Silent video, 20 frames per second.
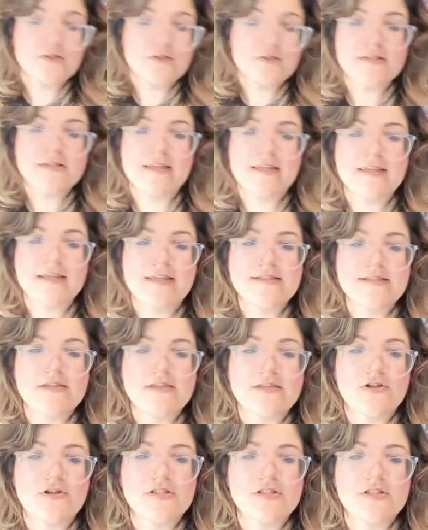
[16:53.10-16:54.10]
like this that
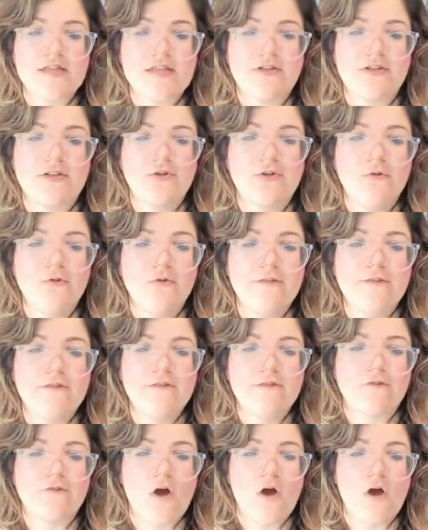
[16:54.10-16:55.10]
are just, like, goofy
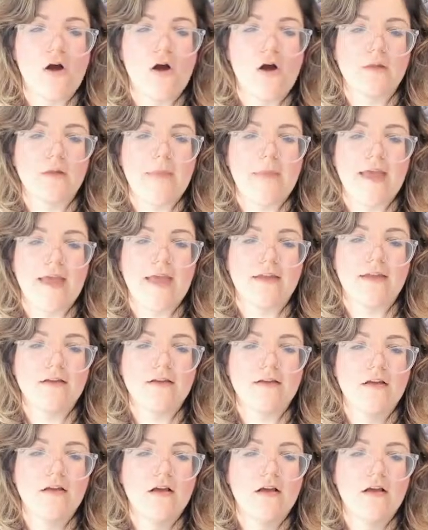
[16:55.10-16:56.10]
frog, man.
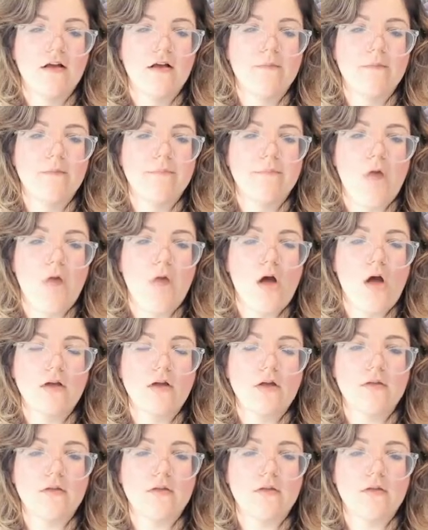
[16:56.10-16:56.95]
Bog